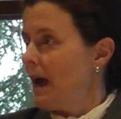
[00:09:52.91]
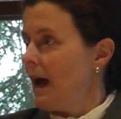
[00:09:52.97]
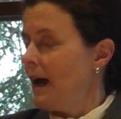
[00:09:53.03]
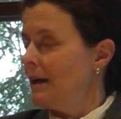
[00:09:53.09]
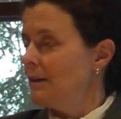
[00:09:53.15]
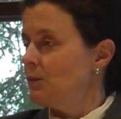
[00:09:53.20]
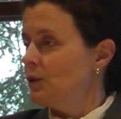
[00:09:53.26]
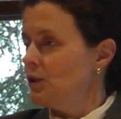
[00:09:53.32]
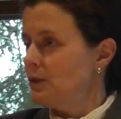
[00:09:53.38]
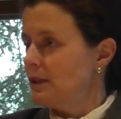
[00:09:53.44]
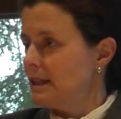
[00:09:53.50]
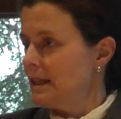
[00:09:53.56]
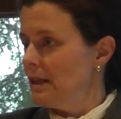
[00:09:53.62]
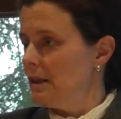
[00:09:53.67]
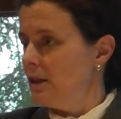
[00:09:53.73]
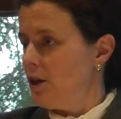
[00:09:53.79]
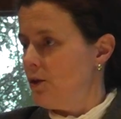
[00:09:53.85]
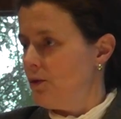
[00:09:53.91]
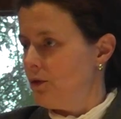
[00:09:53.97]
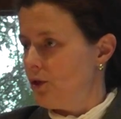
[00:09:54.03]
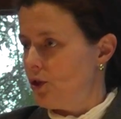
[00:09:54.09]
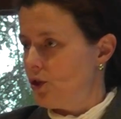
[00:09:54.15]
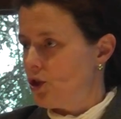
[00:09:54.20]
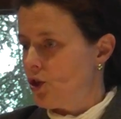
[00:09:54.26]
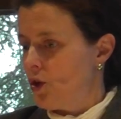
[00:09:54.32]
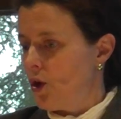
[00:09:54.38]
And when you seal over
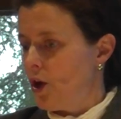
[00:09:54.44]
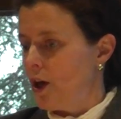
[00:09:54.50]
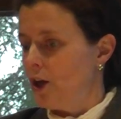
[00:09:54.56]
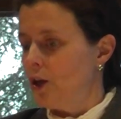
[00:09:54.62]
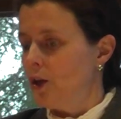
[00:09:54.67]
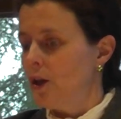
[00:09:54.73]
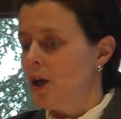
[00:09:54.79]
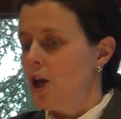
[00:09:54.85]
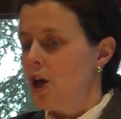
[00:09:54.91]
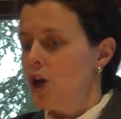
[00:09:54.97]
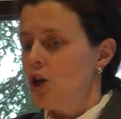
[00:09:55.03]
the soil,